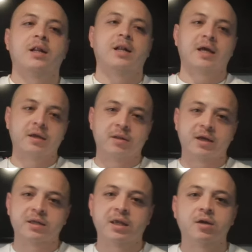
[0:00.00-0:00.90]
Like
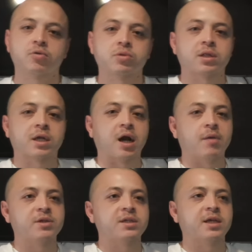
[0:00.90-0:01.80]
you say, he goes in the
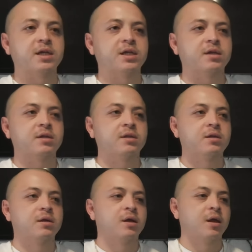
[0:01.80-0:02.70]
comment section,
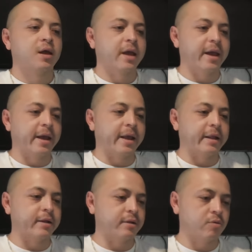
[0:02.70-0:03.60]

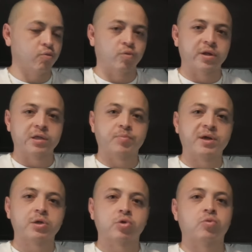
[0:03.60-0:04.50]
and when he
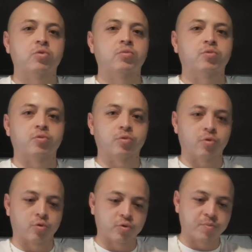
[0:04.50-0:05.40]
speaks to him
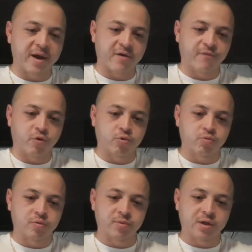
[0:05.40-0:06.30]
or goes back and forth
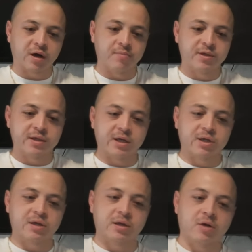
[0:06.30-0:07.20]
with him in the comment
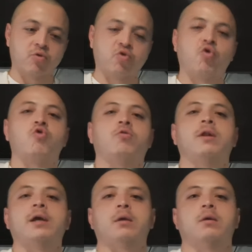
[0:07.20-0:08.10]
section, it don't
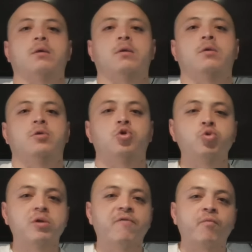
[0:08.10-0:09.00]
correlate.
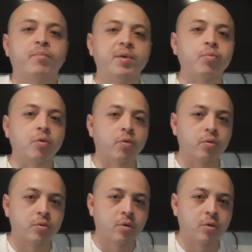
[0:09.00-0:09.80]
Two different people.